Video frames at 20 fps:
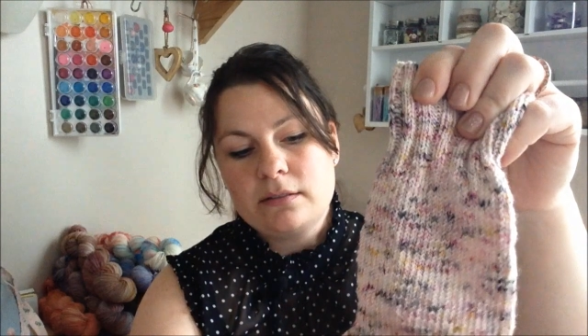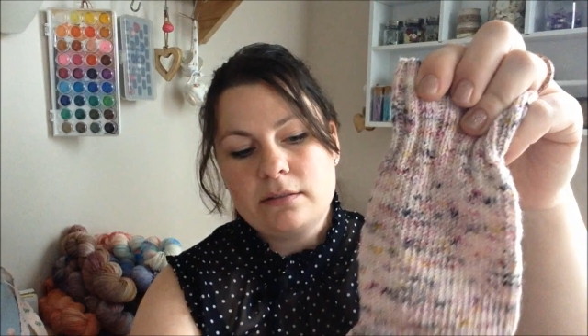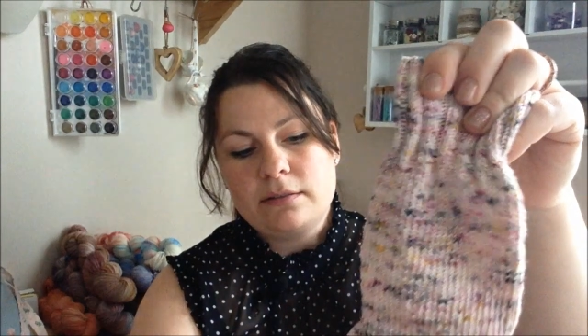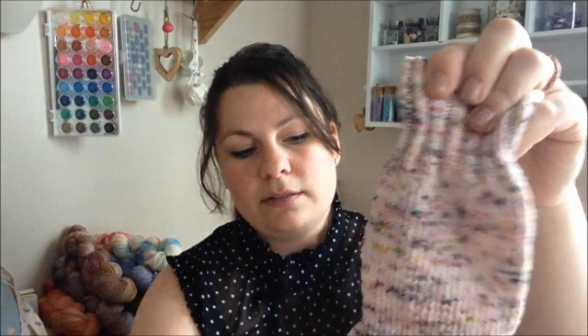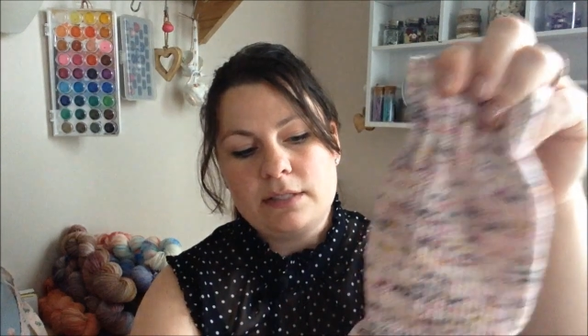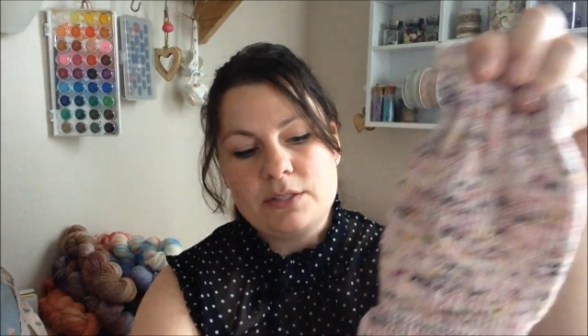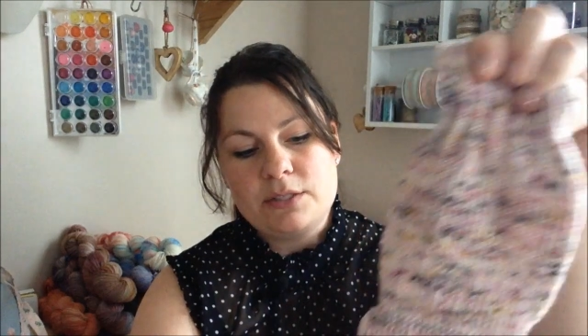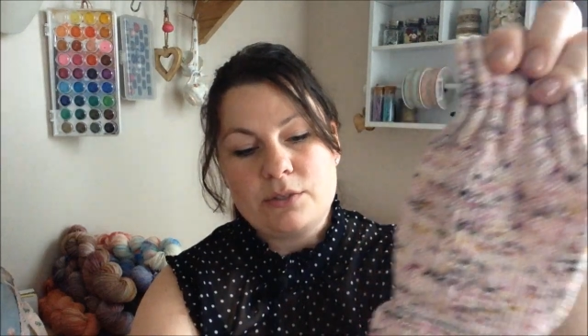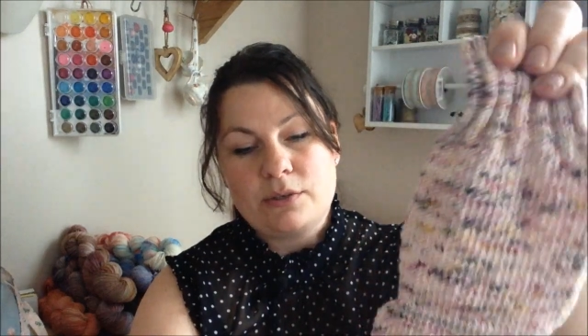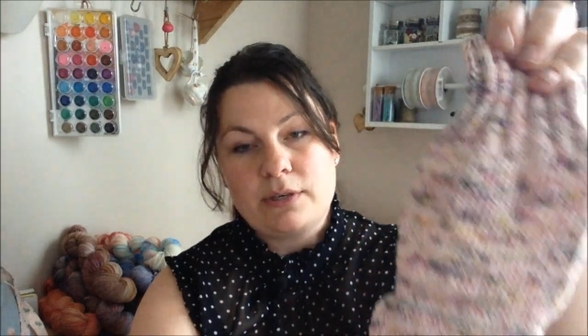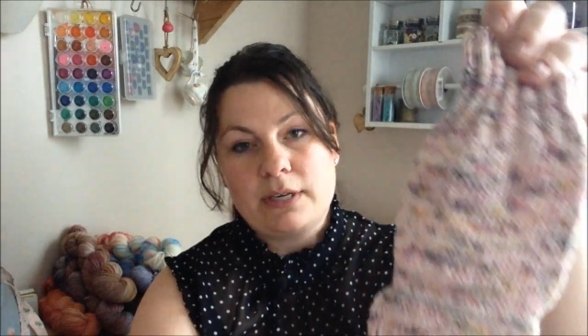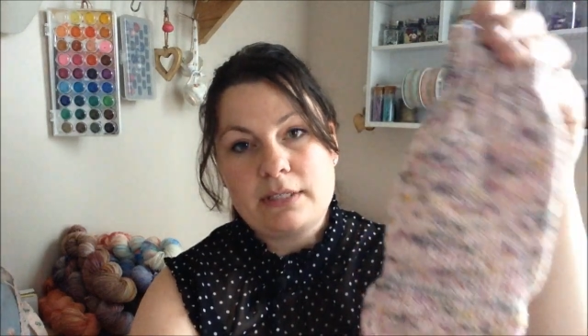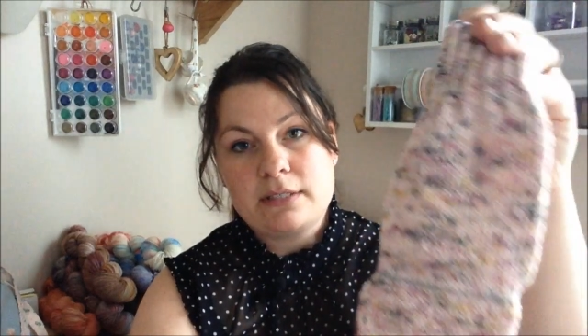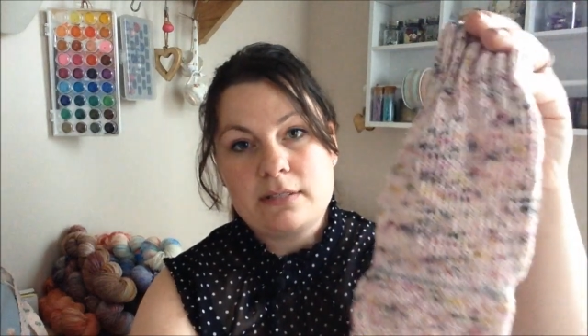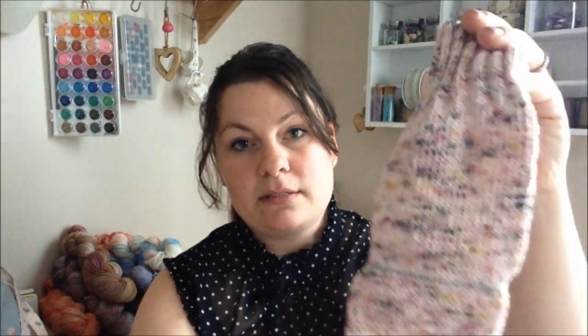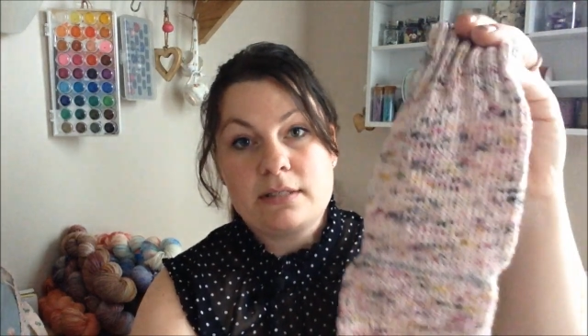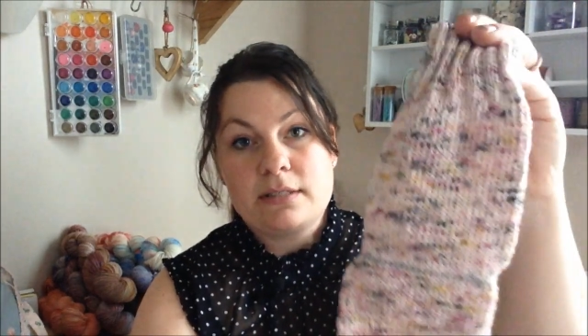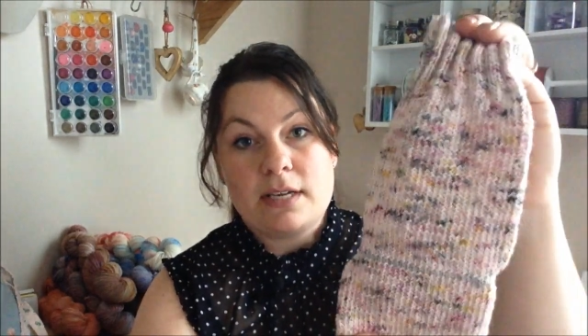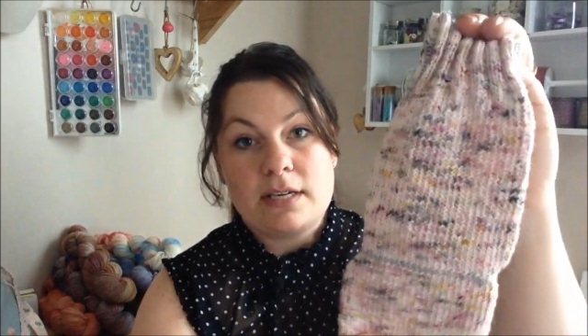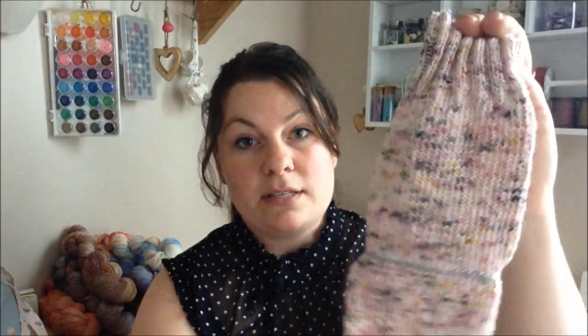these are
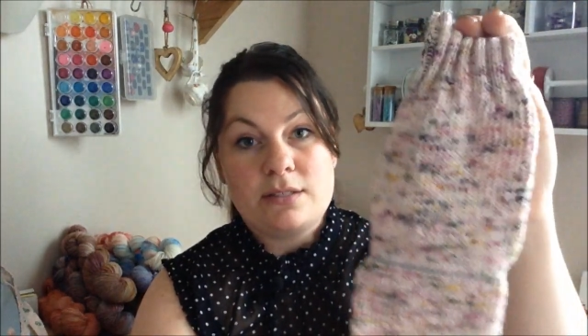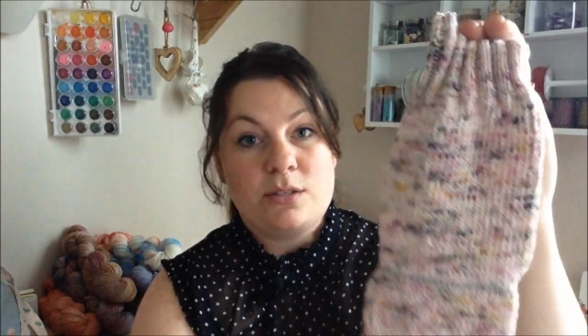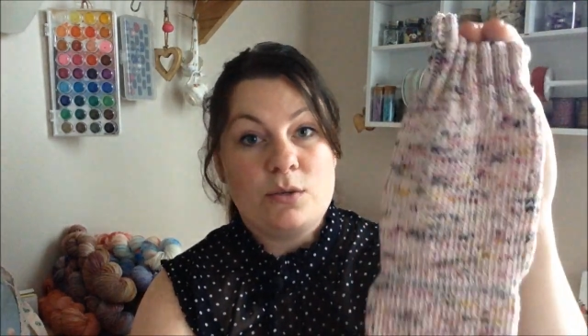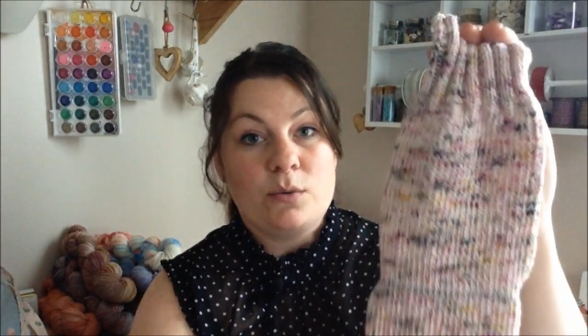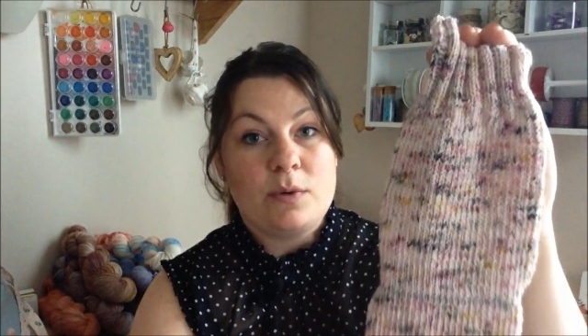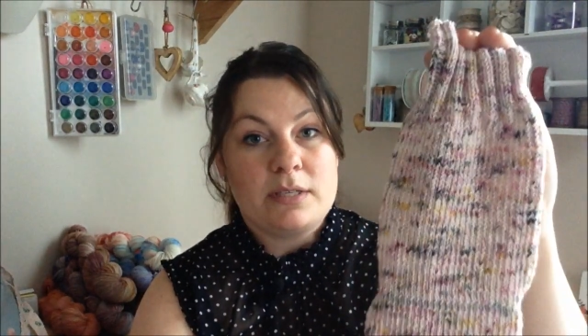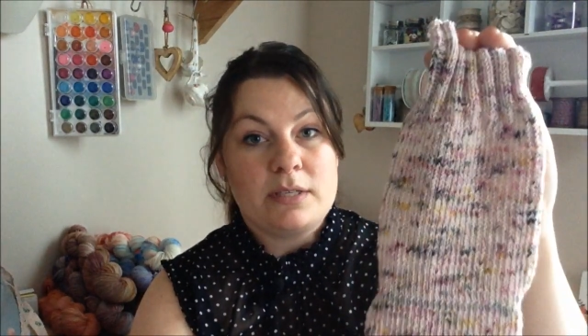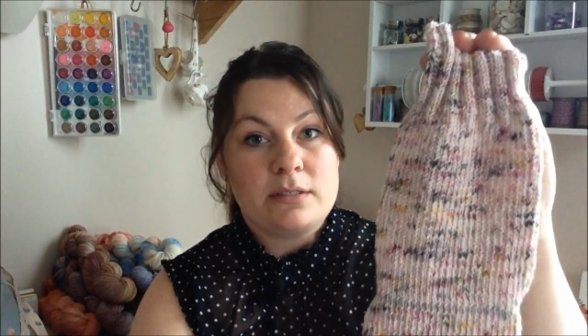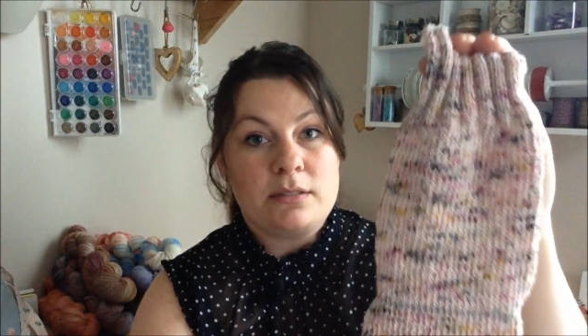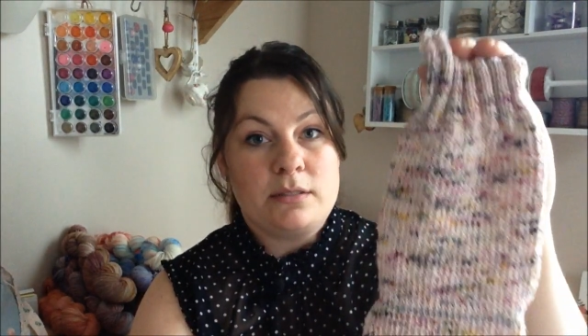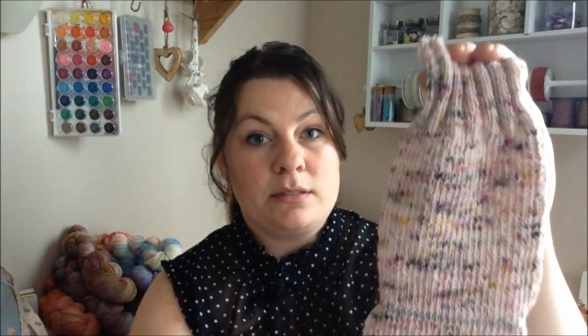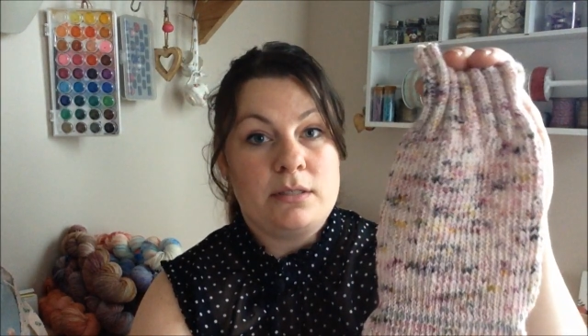on size US